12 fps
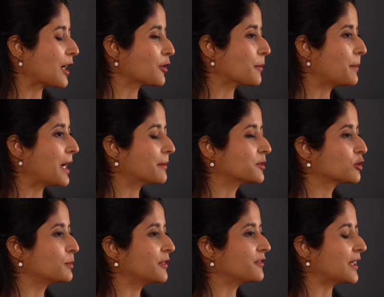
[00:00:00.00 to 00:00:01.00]
Now your palms
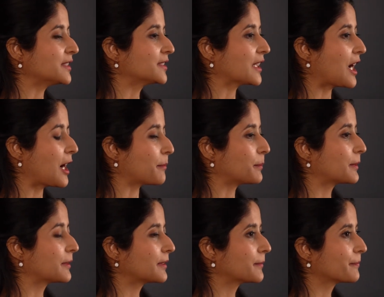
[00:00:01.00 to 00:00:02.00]
should be facing up.
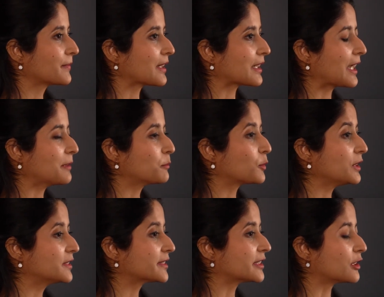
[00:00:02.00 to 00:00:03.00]
Again,
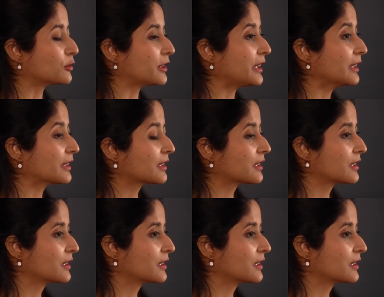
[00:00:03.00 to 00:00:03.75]
breathe slowly.